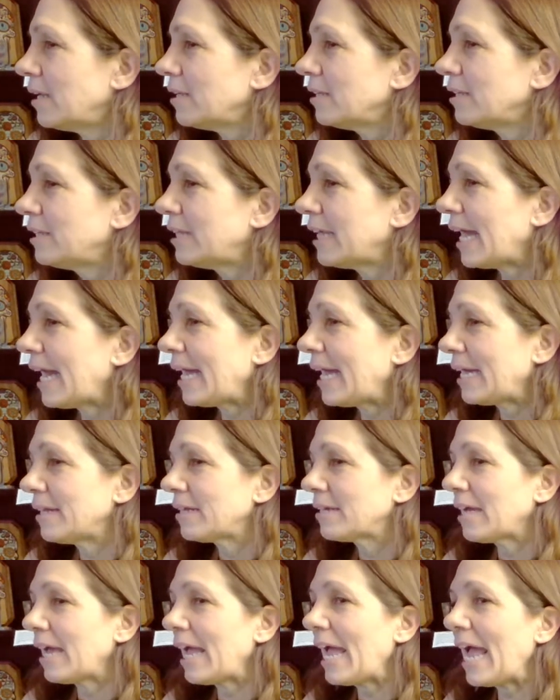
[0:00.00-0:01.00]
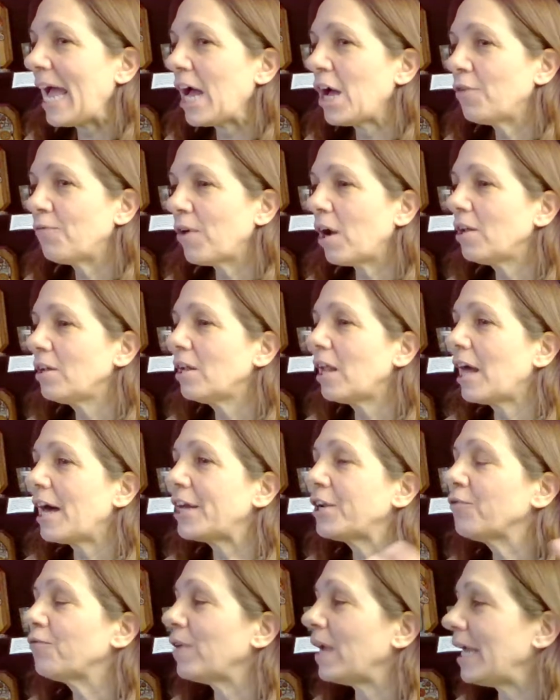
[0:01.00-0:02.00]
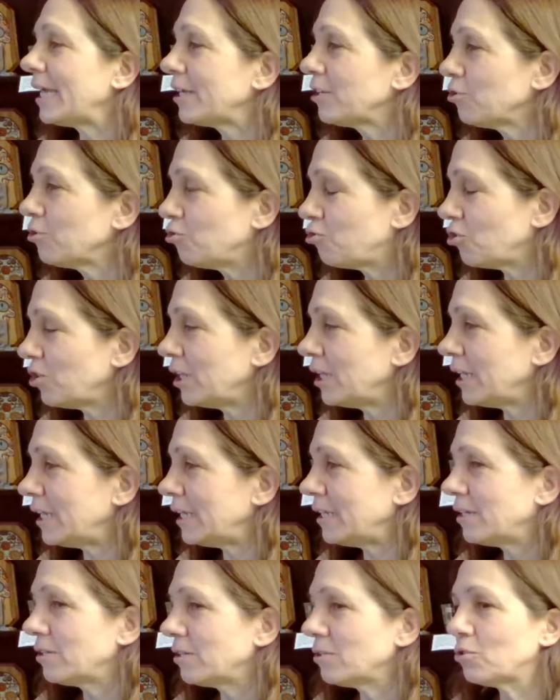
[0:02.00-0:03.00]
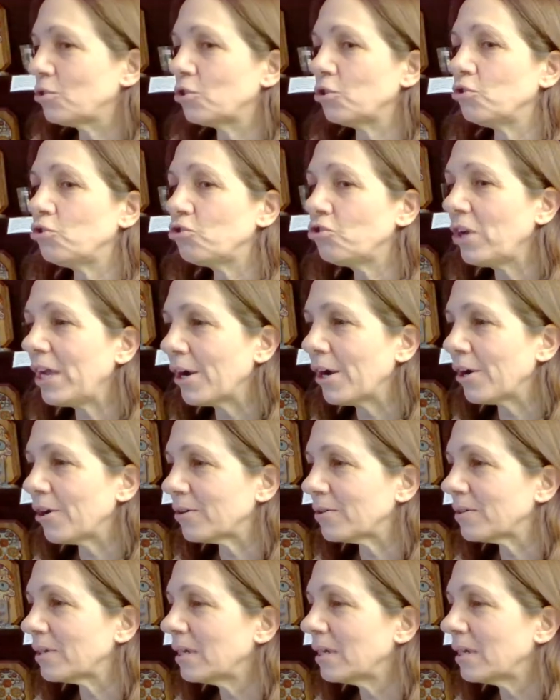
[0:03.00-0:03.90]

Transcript: that have a lot of energy to share.